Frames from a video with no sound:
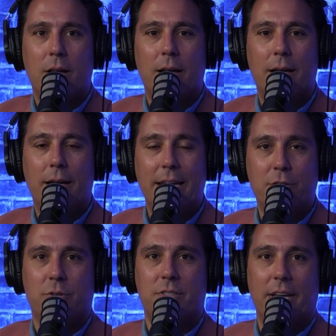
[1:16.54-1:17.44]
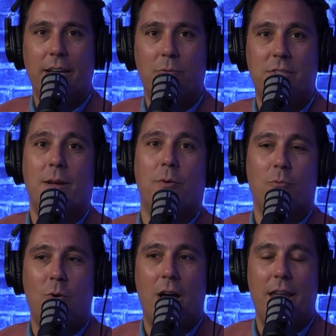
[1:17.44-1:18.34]
uh, interesting was number
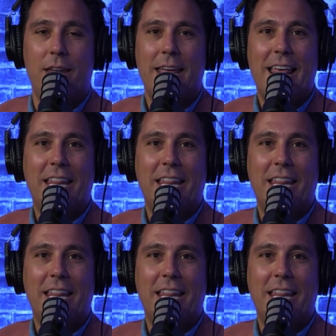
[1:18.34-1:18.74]
one,